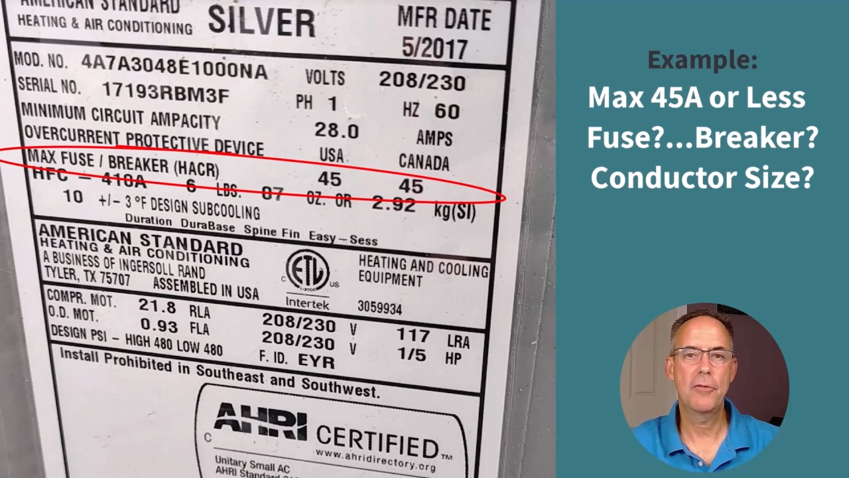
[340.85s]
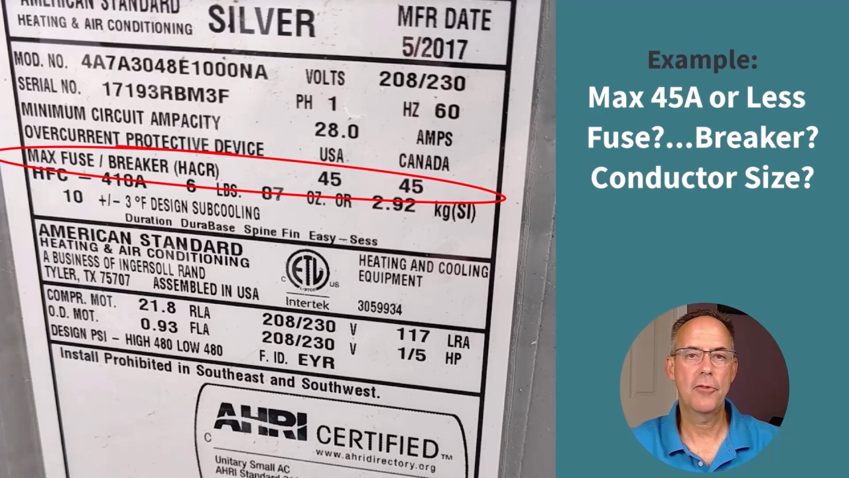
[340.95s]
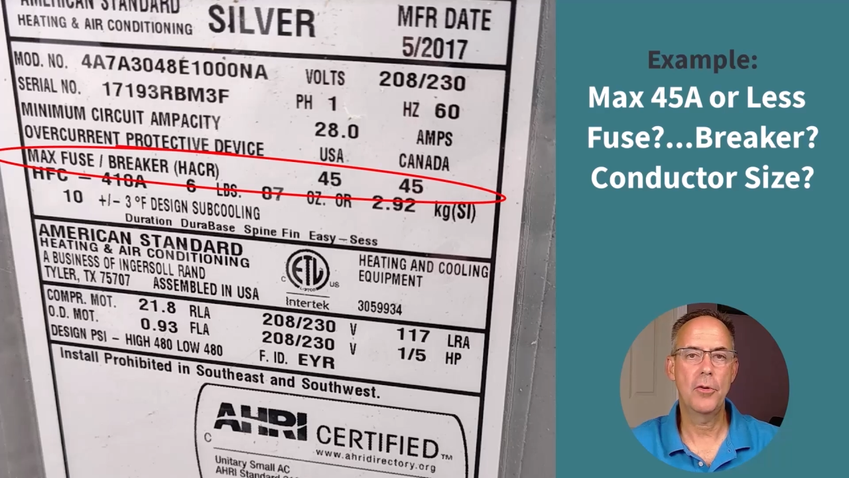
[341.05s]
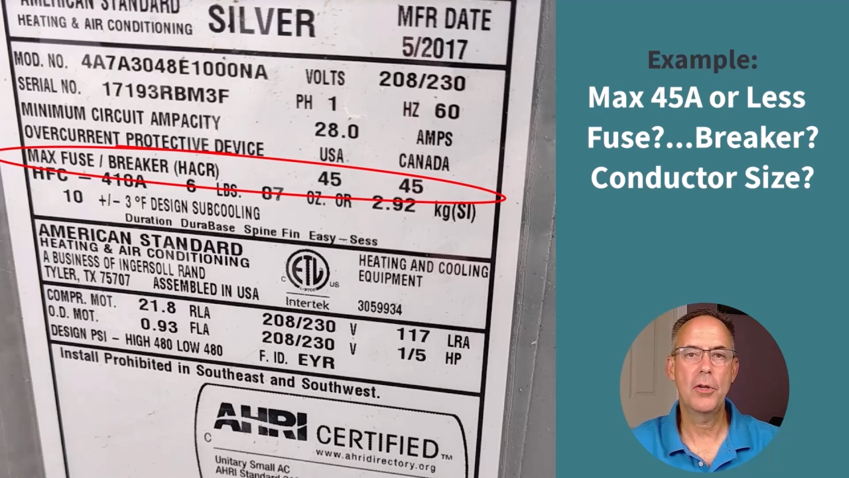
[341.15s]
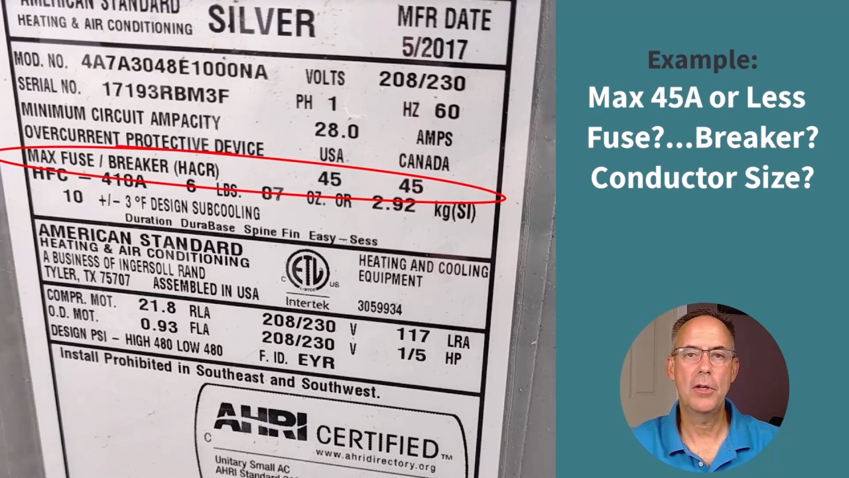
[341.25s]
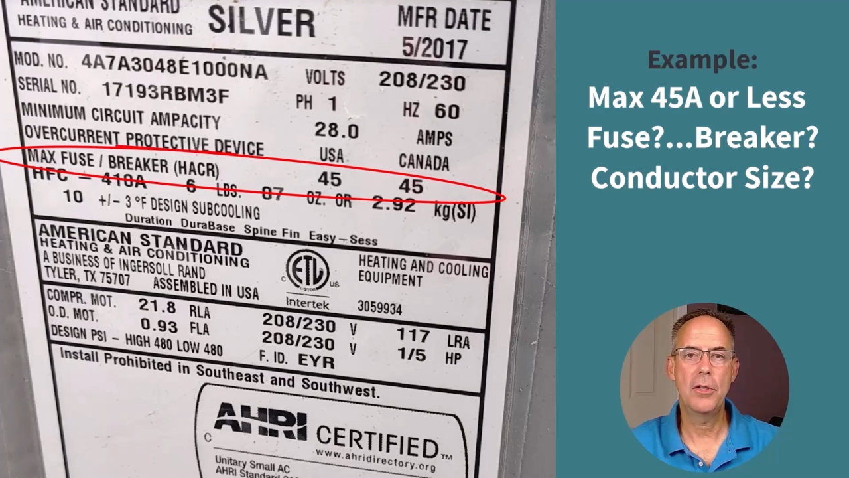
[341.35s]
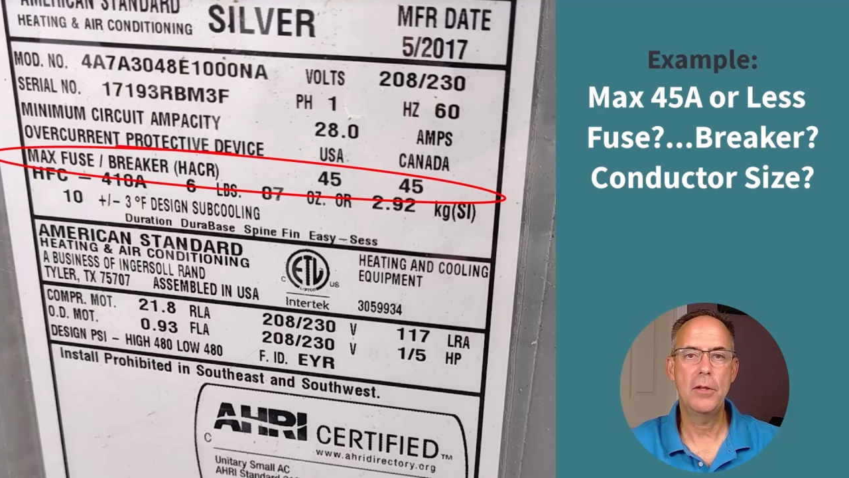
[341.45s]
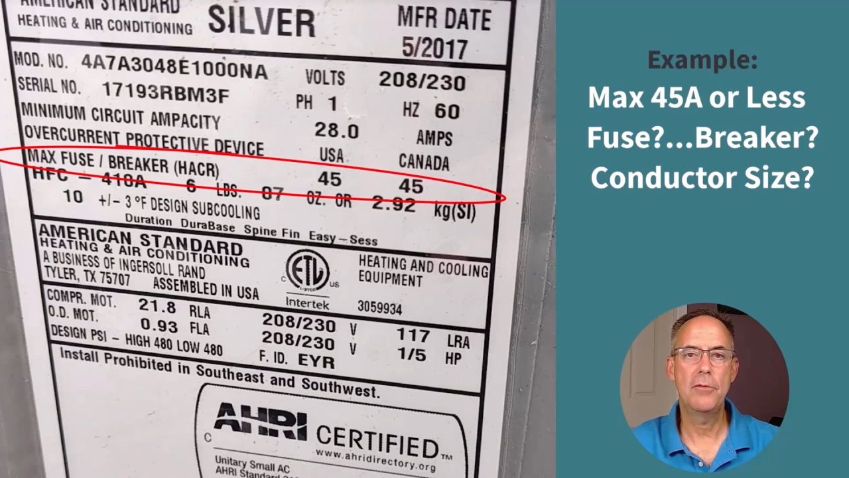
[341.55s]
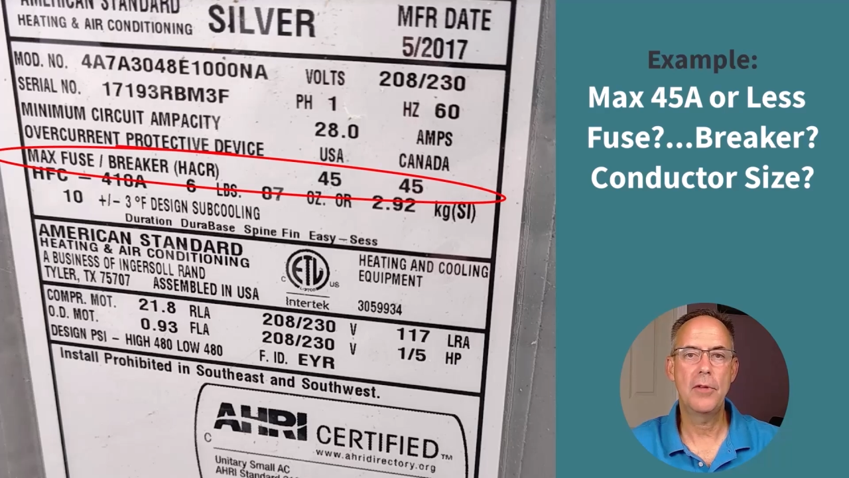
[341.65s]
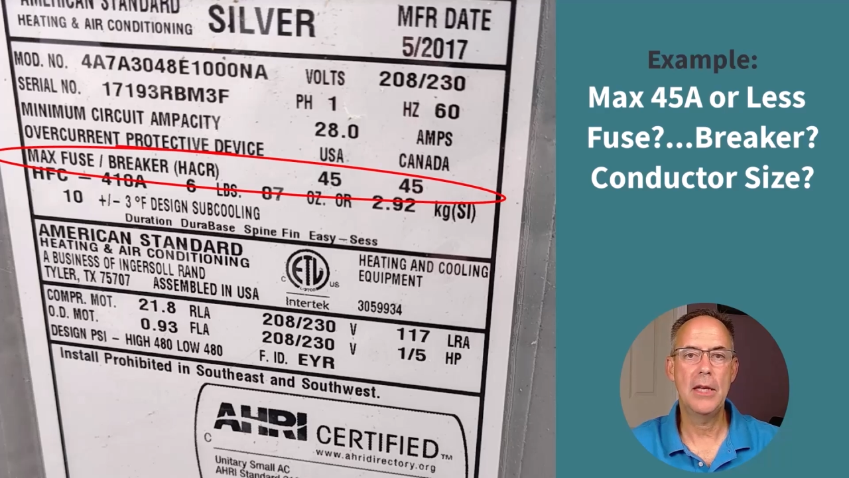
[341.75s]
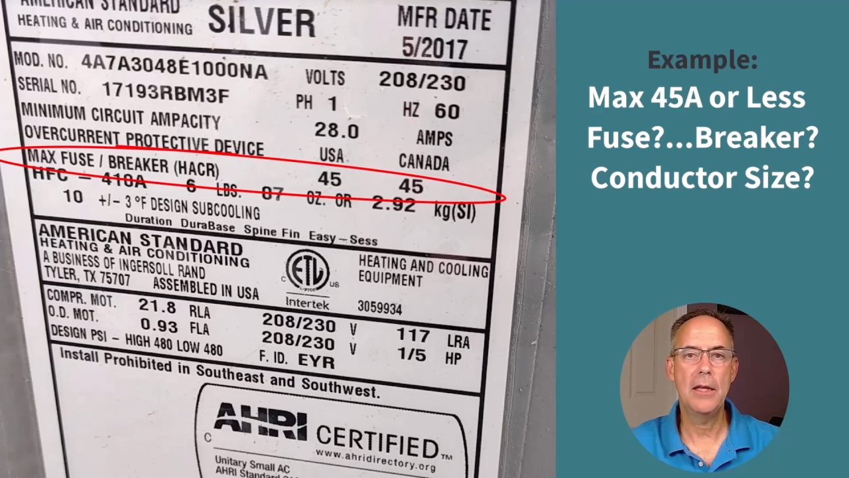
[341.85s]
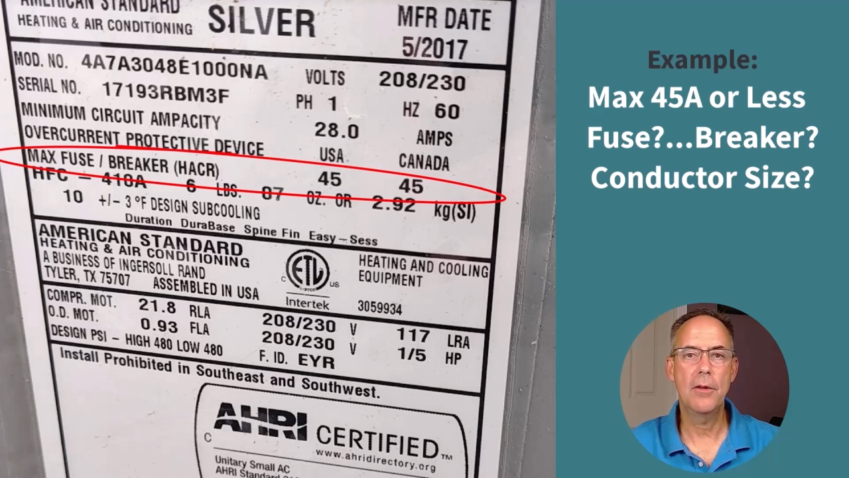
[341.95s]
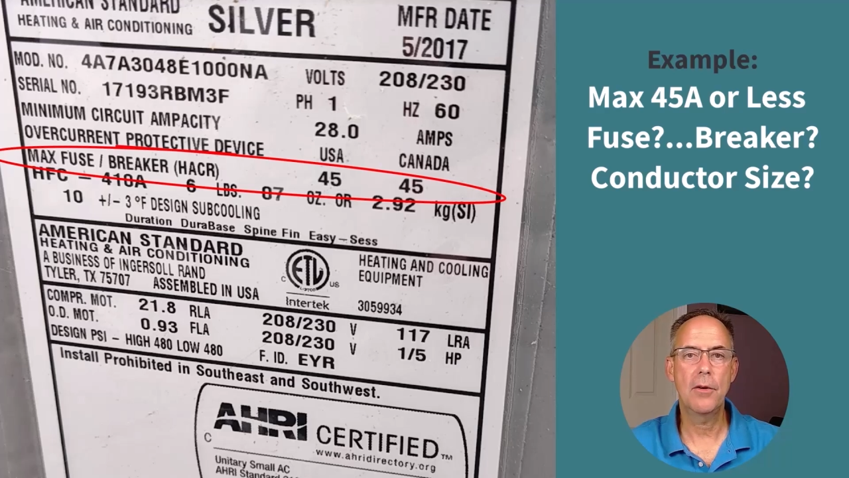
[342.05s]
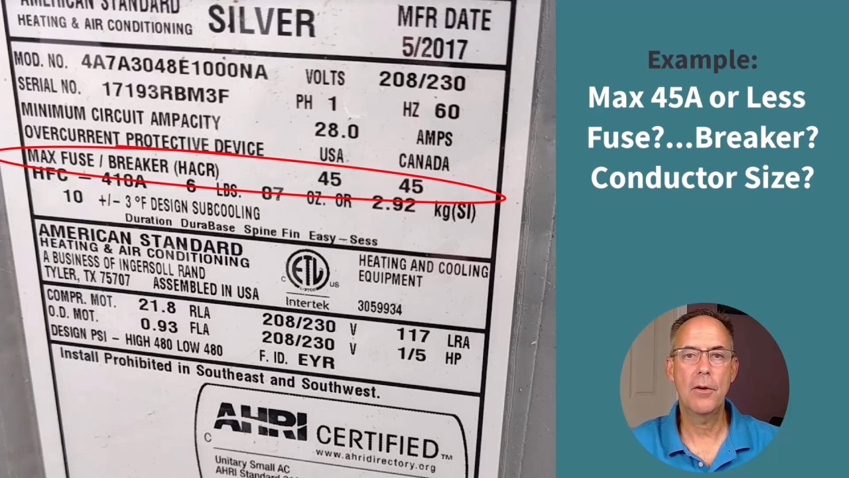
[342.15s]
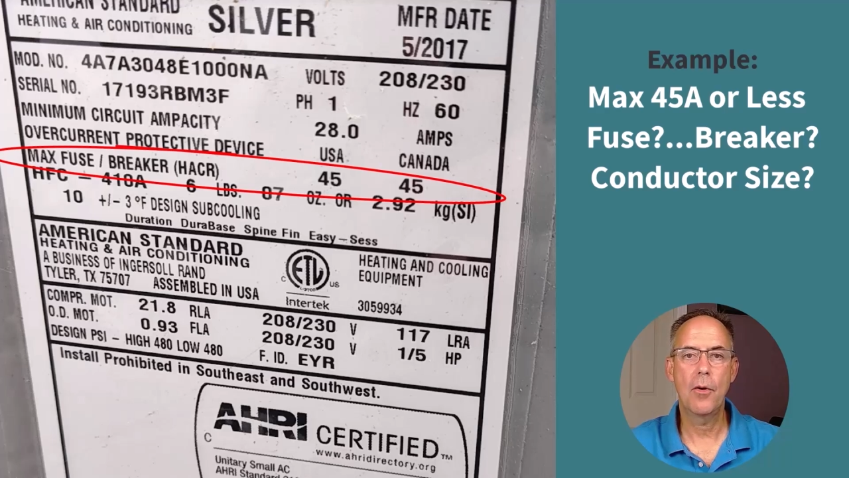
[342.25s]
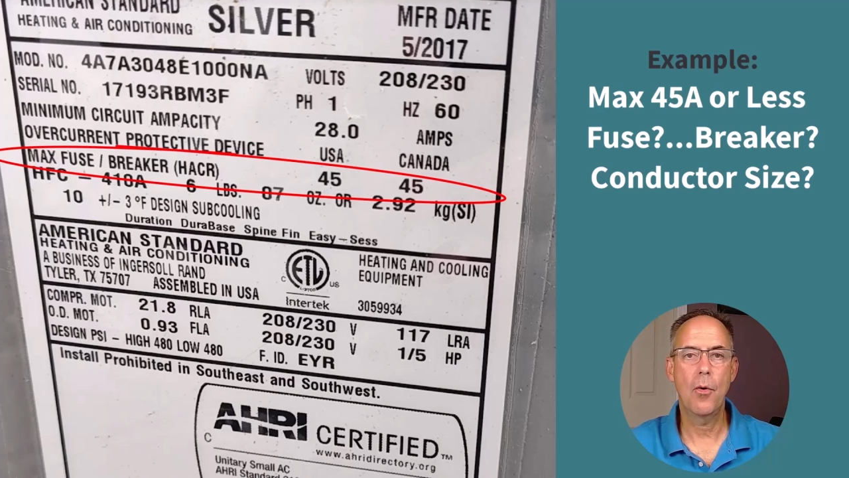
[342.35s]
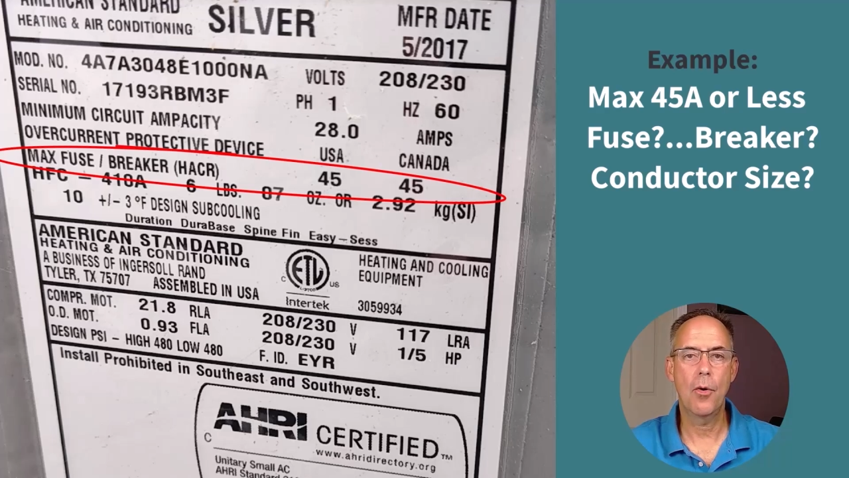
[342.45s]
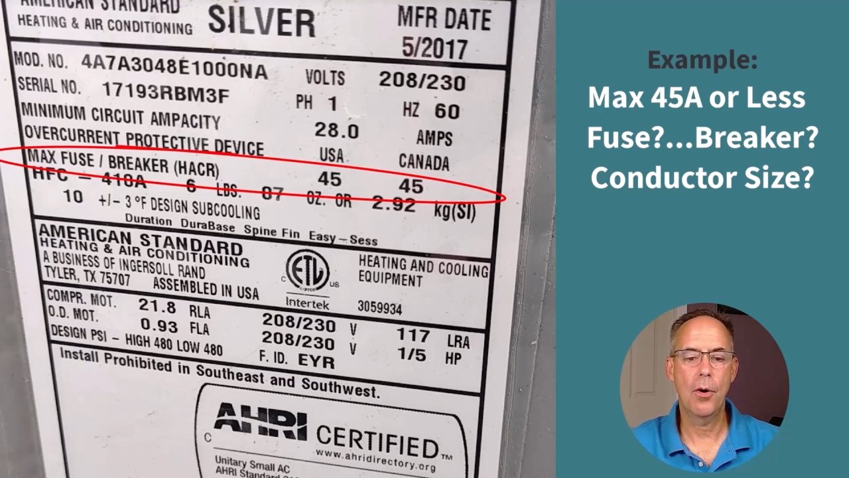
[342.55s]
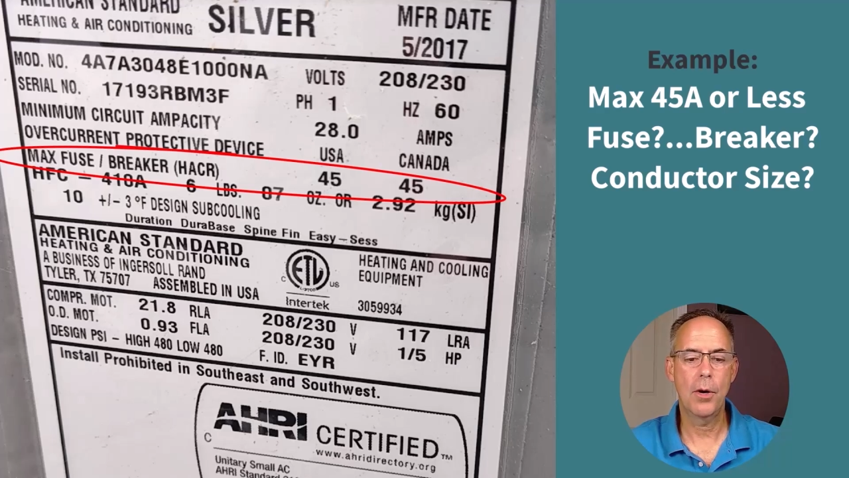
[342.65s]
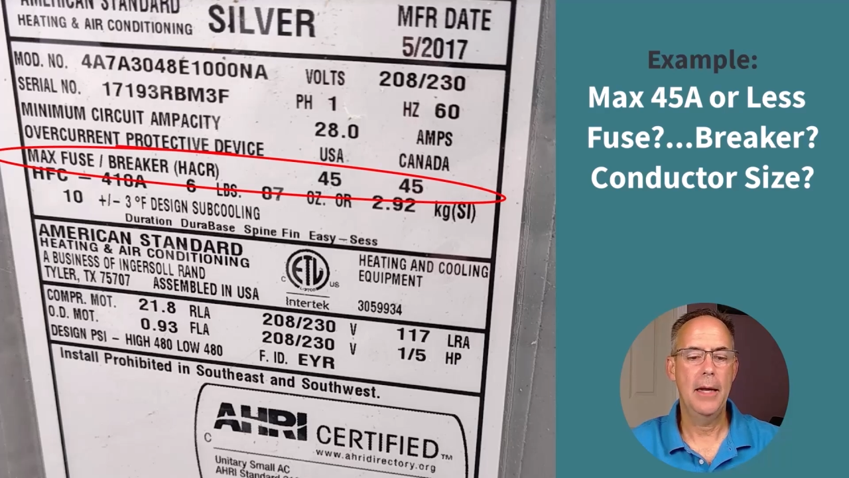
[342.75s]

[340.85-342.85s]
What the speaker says: So you can use either or,